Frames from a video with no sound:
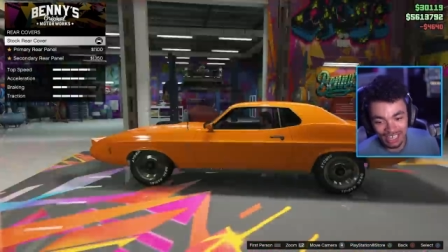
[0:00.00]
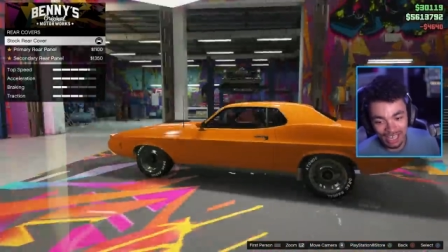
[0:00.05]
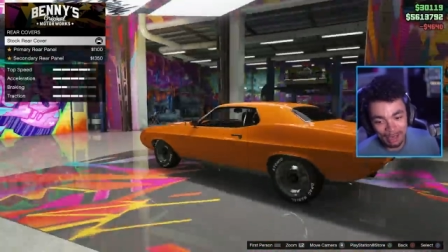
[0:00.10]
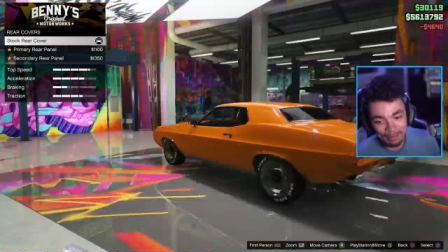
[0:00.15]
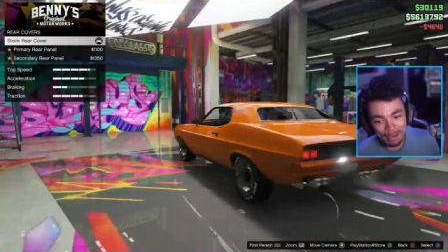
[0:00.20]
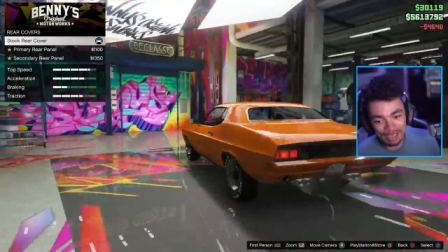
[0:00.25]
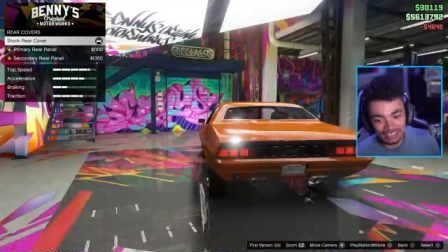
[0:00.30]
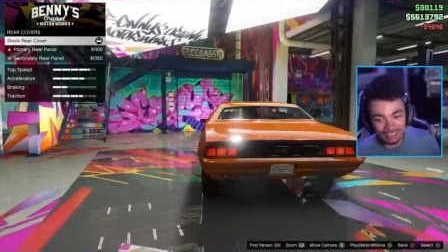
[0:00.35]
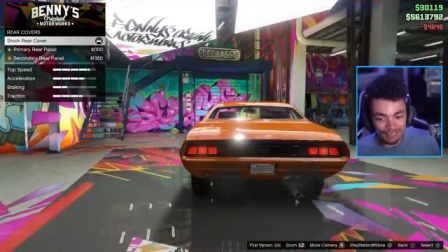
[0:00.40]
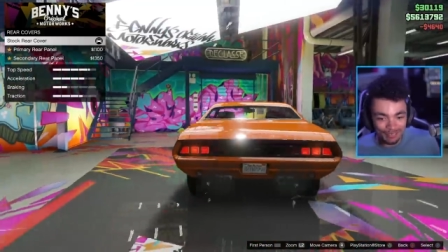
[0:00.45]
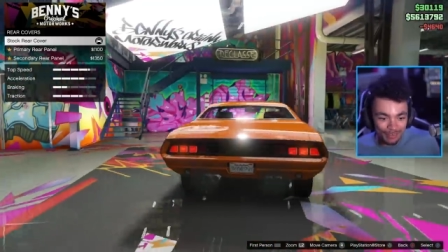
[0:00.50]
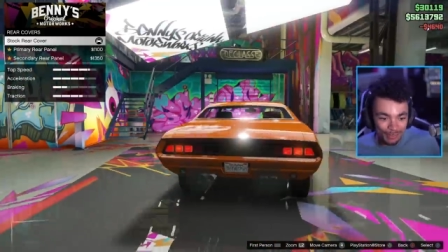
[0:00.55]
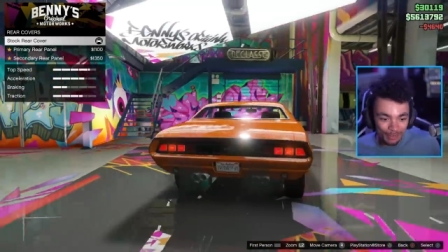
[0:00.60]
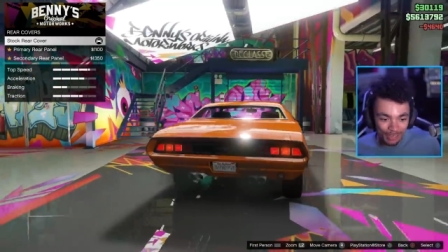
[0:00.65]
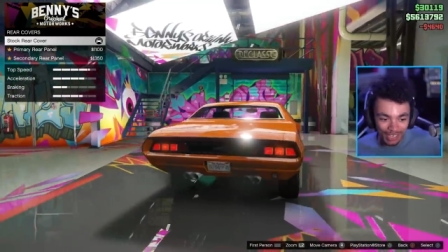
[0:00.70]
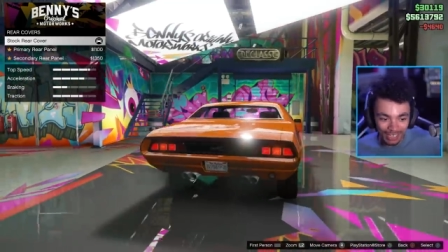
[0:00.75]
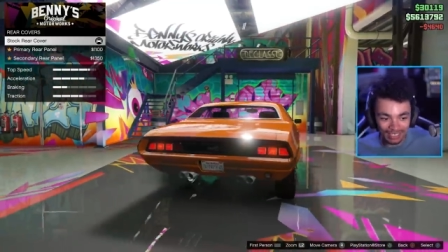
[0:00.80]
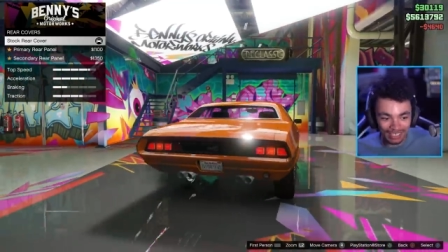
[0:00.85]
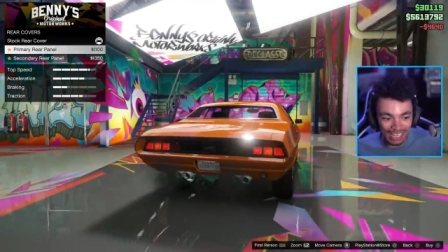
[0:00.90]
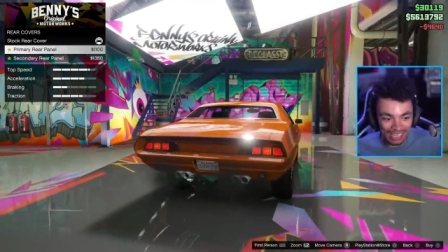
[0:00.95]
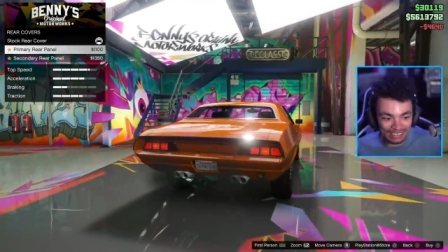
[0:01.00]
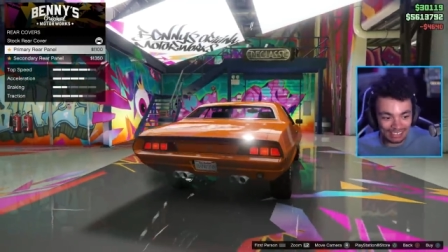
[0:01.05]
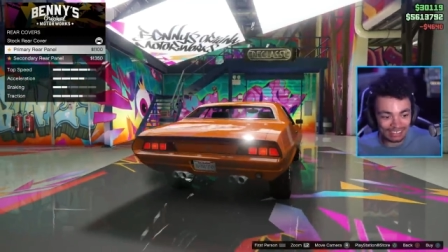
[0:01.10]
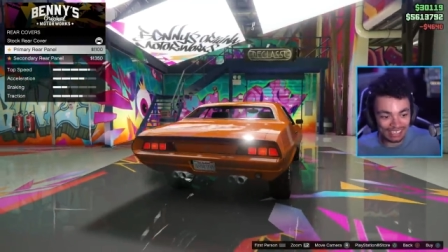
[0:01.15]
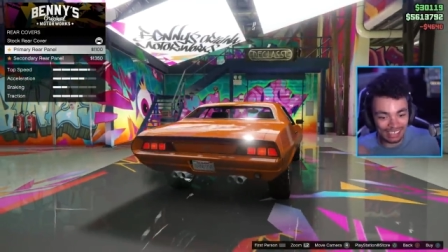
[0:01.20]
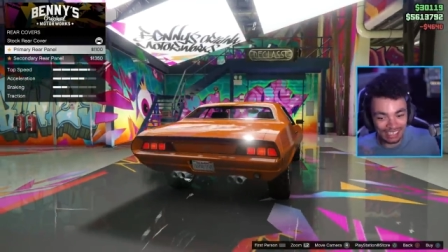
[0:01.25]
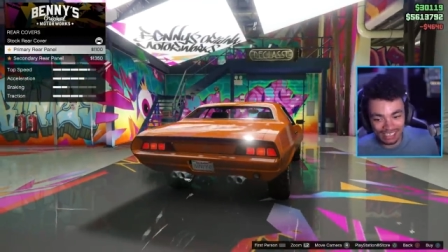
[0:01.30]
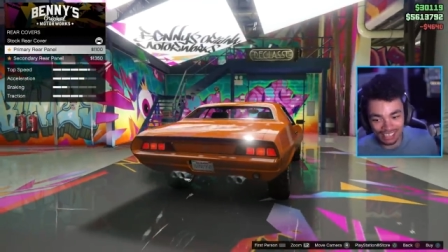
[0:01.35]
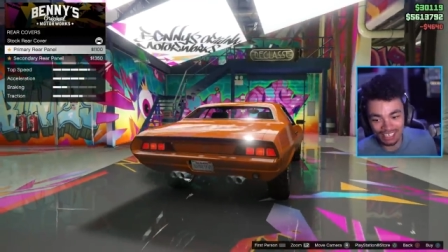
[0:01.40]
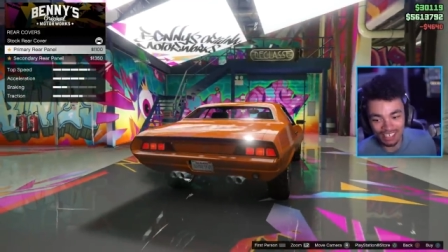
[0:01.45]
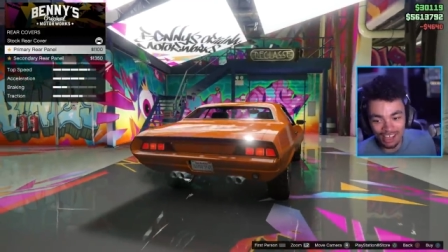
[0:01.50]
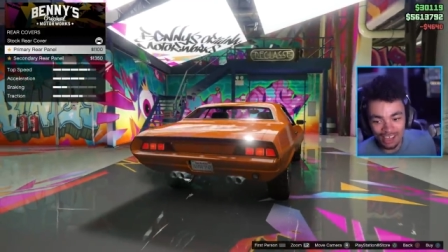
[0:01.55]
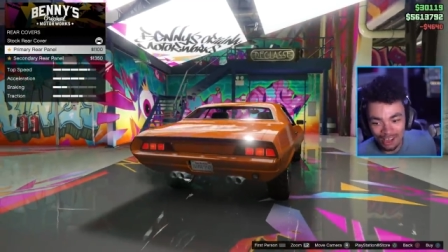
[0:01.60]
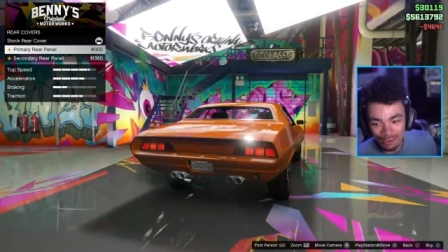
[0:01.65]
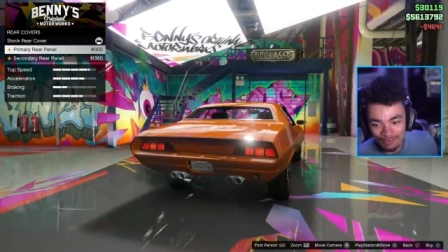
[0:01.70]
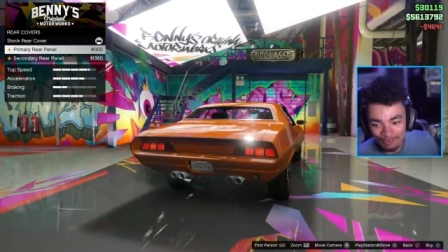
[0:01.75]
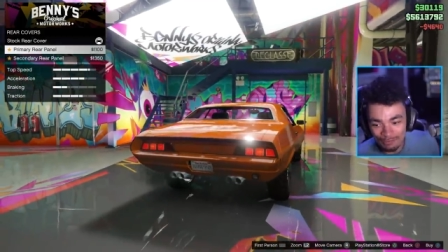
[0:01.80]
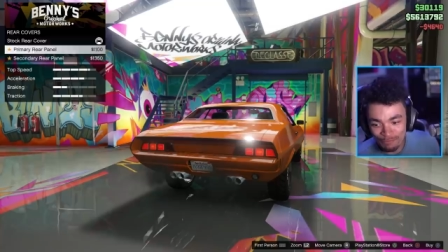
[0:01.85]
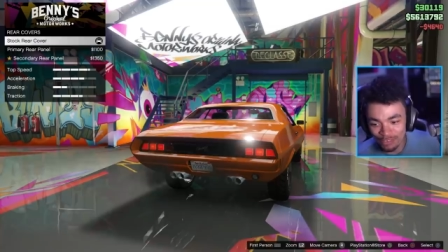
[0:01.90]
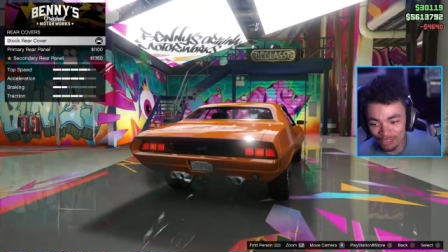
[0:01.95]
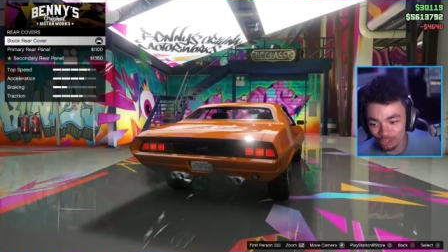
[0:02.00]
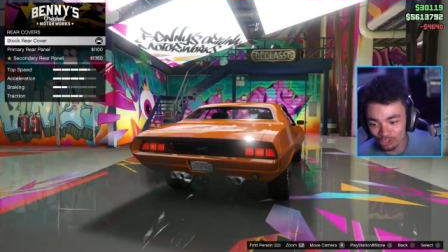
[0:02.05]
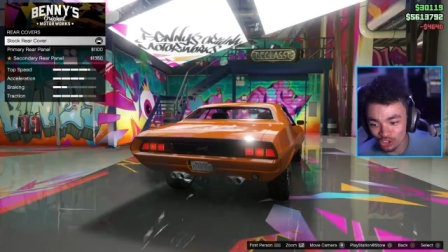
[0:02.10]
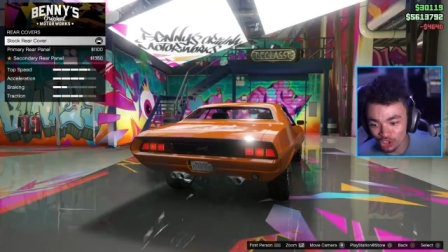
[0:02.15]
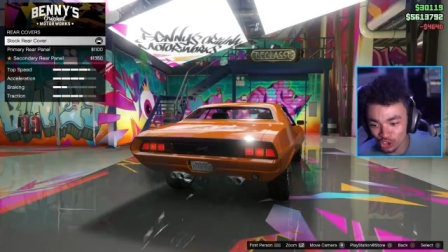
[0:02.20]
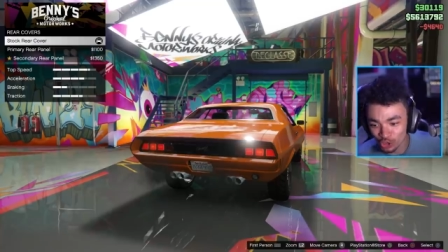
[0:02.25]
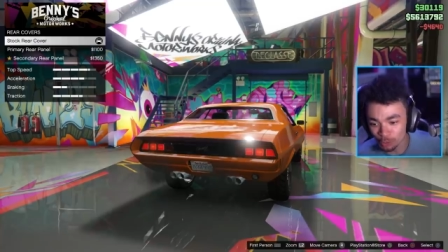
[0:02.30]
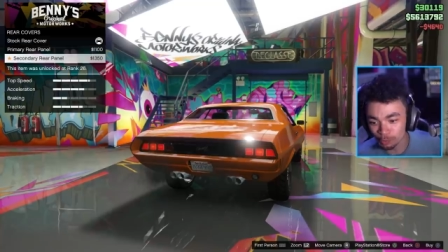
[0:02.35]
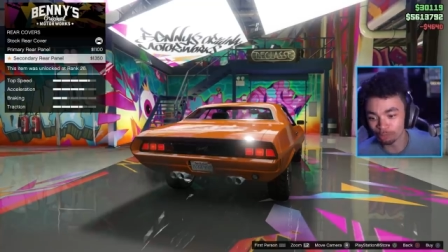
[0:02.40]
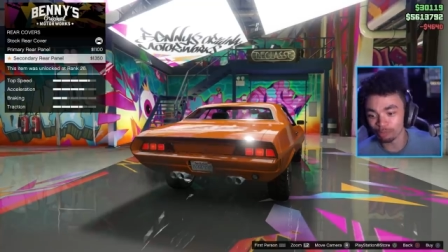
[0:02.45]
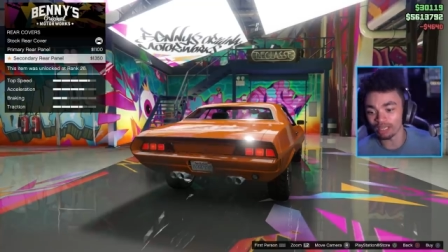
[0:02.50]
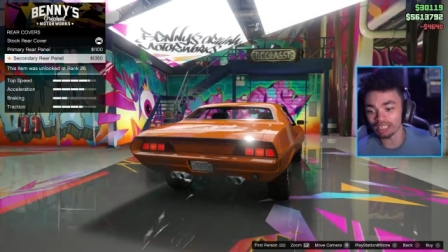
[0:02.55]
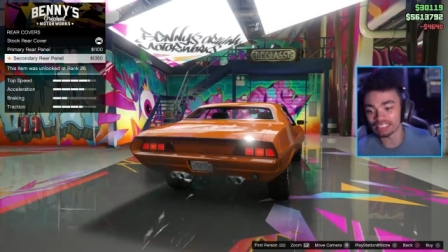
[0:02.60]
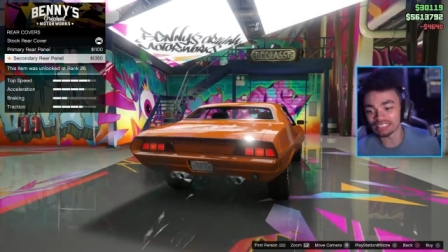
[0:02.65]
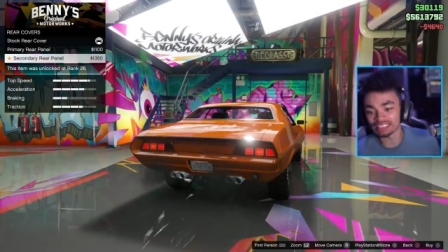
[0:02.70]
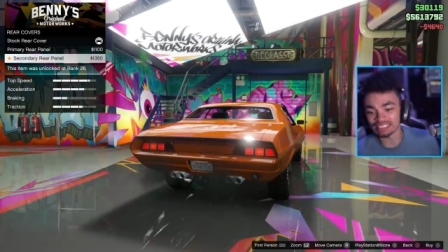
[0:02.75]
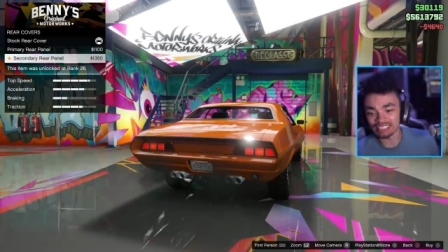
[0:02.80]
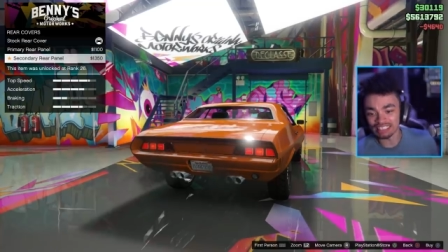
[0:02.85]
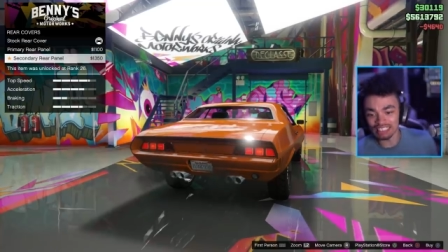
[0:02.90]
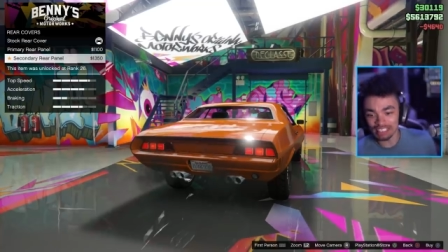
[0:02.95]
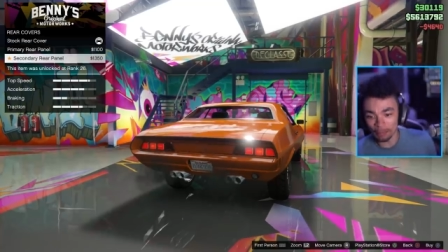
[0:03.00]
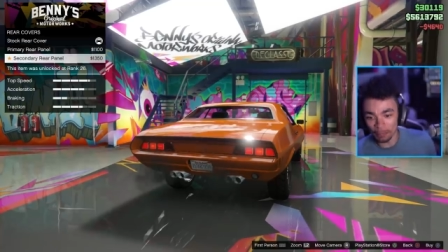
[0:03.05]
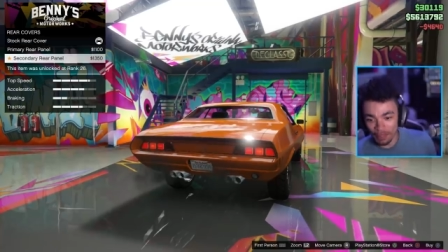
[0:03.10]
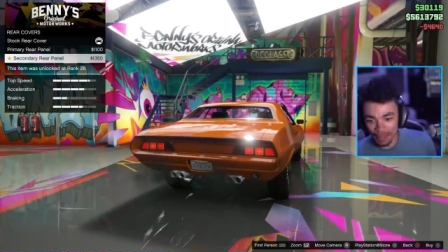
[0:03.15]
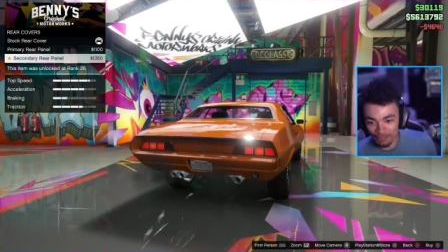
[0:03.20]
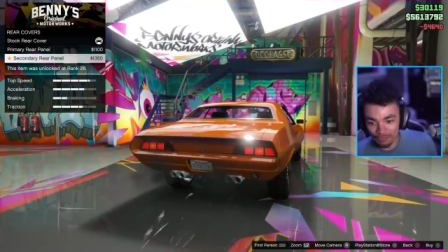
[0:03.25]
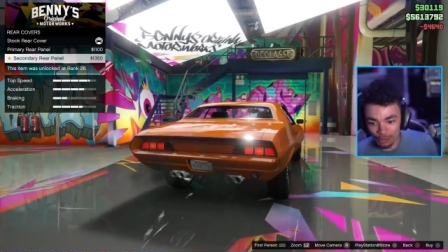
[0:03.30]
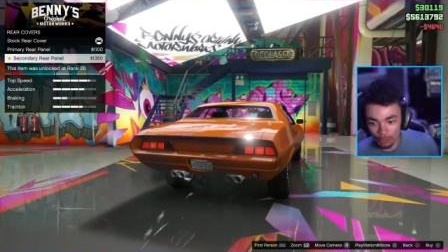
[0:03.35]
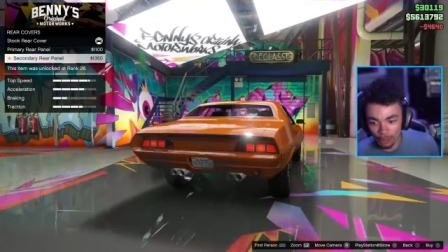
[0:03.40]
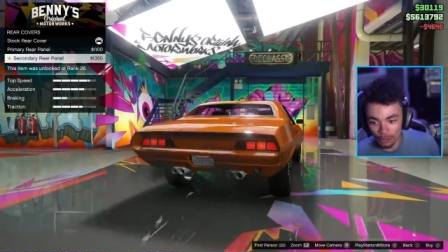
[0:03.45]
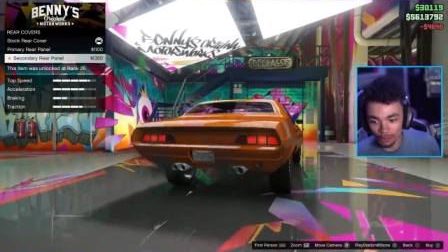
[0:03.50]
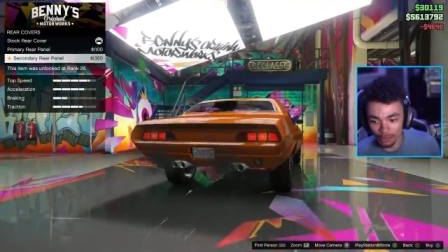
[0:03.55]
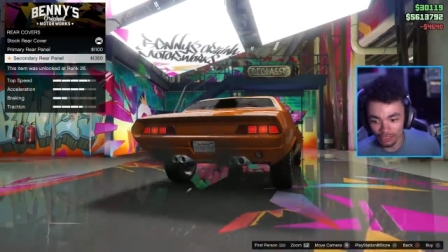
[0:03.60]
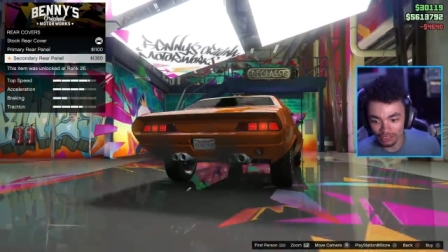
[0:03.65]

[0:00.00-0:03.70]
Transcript: It makes it feel classic, feel spicy, if you will.